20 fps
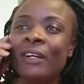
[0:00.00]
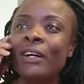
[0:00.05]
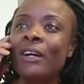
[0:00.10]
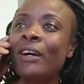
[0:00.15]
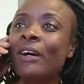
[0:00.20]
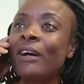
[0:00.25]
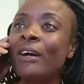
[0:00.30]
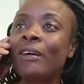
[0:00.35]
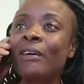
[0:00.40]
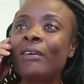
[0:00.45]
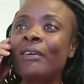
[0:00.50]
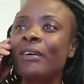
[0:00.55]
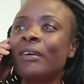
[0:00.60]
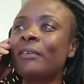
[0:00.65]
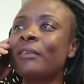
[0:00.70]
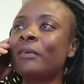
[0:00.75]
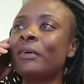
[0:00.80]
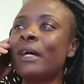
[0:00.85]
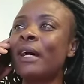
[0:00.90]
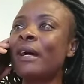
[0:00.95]

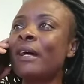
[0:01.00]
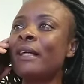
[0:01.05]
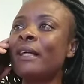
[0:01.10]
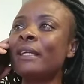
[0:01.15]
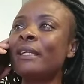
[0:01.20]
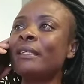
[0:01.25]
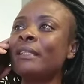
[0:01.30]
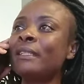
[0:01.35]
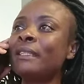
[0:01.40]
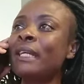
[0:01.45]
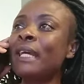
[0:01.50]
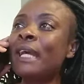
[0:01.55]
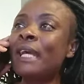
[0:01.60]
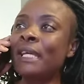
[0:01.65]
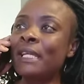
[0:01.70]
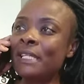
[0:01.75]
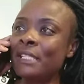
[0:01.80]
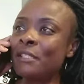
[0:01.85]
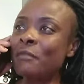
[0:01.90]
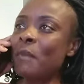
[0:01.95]
Oh, well,
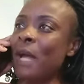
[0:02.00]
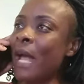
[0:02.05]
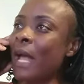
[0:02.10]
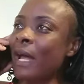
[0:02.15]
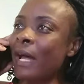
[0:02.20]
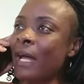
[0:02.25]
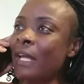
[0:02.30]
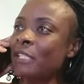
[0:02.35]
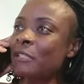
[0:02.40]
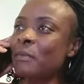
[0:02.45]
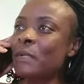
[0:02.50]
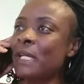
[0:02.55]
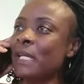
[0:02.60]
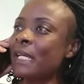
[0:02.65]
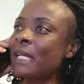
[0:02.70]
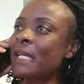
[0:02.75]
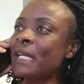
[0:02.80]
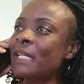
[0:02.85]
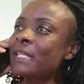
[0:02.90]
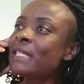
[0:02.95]
he's my husband. He
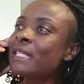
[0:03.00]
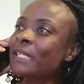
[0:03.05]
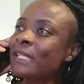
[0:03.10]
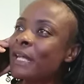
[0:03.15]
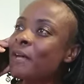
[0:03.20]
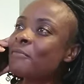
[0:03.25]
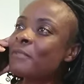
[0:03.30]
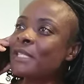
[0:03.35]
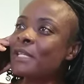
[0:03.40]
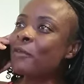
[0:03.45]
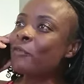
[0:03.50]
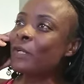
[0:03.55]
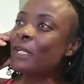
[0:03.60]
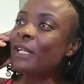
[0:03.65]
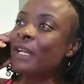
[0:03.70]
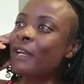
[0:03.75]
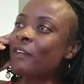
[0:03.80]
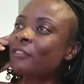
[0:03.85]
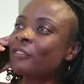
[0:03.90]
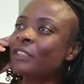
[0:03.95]
gets clumsy. We
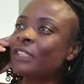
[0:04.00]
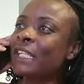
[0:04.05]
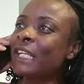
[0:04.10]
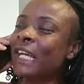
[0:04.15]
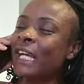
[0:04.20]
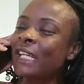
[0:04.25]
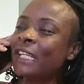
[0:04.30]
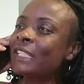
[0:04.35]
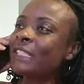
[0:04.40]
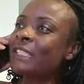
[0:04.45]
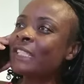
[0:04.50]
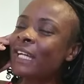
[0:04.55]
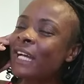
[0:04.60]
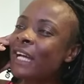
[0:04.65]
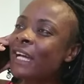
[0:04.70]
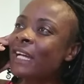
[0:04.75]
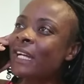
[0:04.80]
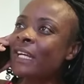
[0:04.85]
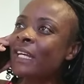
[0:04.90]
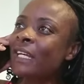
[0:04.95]
live together.
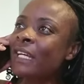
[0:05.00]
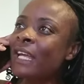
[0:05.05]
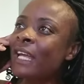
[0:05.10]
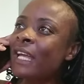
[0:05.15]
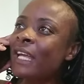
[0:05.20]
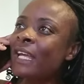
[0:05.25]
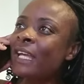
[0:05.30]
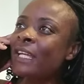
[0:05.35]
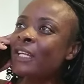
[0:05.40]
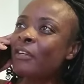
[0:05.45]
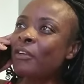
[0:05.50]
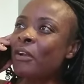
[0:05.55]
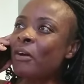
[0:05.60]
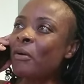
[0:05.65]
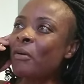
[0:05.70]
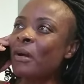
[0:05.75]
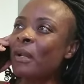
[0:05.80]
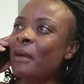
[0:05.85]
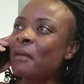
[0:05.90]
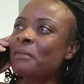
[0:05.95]
Duh. You know
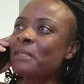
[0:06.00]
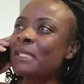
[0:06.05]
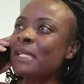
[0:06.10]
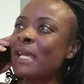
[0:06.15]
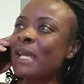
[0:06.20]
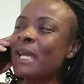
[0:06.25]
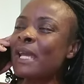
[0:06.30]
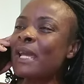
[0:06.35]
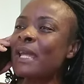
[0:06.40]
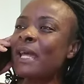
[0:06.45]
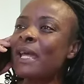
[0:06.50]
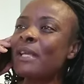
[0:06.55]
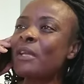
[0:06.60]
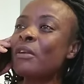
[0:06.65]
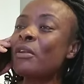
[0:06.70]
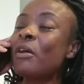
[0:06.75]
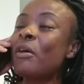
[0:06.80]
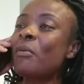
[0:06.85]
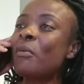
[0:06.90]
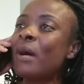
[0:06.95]
what I'm saying? You
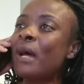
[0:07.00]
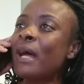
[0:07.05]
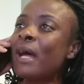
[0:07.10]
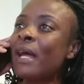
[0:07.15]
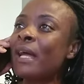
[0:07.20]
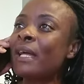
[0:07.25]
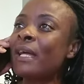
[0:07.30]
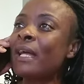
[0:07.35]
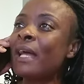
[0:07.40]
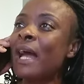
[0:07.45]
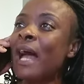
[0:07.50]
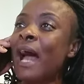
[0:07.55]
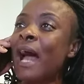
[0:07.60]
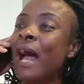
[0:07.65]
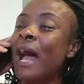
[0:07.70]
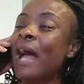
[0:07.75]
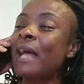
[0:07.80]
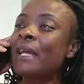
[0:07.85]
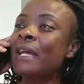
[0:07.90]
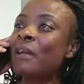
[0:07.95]
know what?
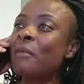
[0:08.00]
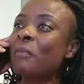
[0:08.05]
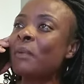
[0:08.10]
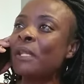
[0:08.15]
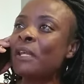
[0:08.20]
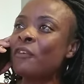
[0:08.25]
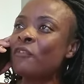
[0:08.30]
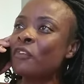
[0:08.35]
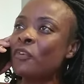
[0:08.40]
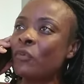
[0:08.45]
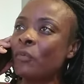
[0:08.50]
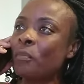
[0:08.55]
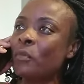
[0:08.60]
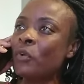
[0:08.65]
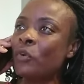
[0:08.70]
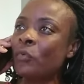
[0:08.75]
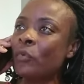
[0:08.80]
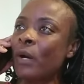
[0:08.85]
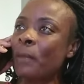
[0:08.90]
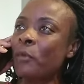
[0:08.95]
I can't believe
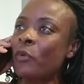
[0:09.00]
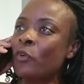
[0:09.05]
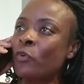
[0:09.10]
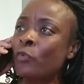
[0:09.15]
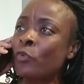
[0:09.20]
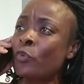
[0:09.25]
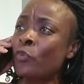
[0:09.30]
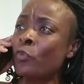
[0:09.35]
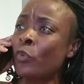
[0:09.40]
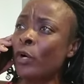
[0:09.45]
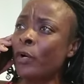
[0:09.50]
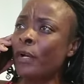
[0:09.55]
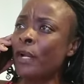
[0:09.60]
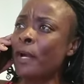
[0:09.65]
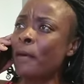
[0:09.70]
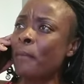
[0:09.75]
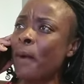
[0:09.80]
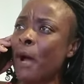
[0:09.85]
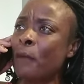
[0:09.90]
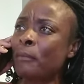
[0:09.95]
you worry
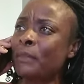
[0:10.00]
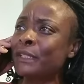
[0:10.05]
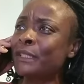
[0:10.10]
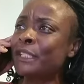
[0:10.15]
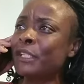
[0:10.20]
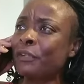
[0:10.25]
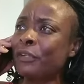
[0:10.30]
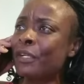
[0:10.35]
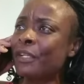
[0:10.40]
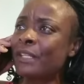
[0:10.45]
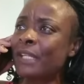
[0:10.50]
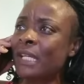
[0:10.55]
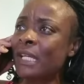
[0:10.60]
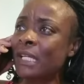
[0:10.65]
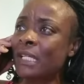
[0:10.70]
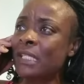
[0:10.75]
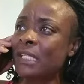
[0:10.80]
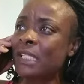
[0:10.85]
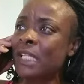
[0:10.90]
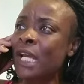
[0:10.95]
about material
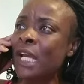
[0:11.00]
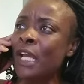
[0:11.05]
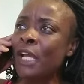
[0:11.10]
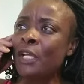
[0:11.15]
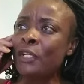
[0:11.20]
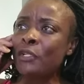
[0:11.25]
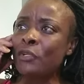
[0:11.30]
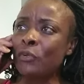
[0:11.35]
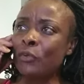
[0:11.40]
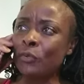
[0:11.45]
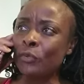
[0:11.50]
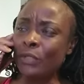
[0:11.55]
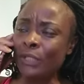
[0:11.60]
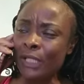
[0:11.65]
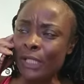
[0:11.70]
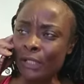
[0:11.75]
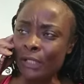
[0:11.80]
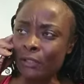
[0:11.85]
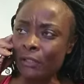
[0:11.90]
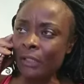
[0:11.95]
things. You
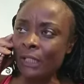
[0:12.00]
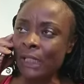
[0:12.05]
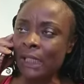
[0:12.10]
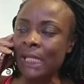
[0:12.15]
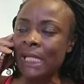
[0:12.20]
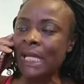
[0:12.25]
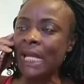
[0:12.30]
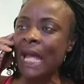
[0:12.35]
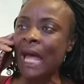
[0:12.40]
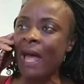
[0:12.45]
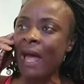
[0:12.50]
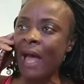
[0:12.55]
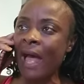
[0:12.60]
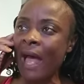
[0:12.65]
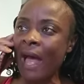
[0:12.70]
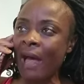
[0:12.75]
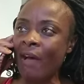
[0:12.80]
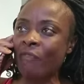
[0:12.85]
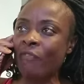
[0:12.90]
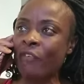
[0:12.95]
literally got
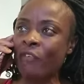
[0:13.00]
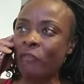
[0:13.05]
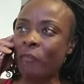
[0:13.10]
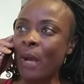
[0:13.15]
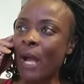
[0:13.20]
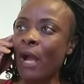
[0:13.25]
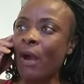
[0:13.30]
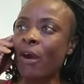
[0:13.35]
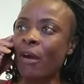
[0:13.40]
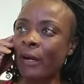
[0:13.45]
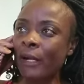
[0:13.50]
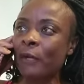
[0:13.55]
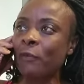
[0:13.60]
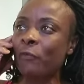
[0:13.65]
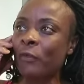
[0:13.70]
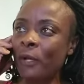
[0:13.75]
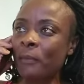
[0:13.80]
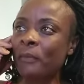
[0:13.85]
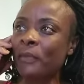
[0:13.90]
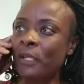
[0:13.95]
half of my heart and
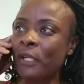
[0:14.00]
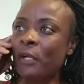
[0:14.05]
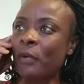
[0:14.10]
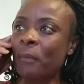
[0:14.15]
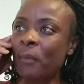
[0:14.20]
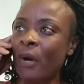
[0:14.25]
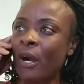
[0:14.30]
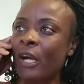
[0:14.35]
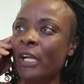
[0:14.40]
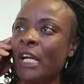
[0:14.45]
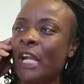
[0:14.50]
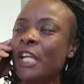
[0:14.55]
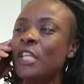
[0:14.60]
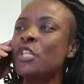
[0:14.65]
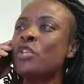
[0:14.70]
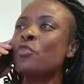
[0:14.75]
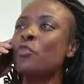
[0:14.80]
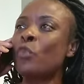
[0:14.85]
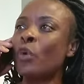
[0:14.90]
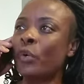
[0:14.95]
ripping it apart, and
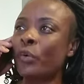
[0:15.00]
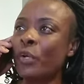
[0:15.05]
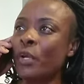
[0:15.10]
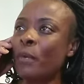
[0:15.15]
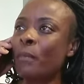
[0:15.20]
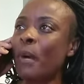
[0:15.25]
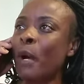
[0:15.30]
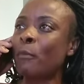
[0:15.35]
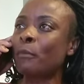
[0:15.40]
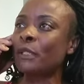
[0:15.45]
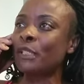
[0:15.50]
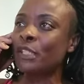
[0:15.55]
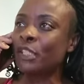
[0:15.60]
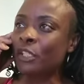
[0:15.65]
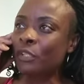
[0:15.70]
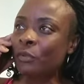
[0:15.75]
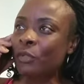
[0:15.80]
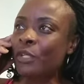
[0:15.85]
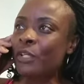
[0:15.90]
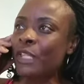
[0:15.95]
you worry about
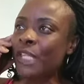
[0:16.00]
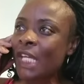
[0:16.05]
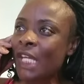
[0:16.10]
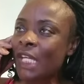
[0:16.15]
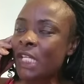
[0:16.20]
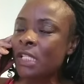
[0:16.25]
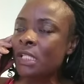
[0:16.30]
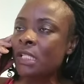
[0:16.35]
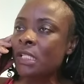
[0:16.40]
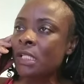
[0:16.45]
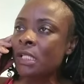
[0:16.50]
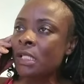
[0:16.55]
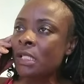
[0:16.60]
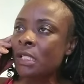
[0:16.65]
material things?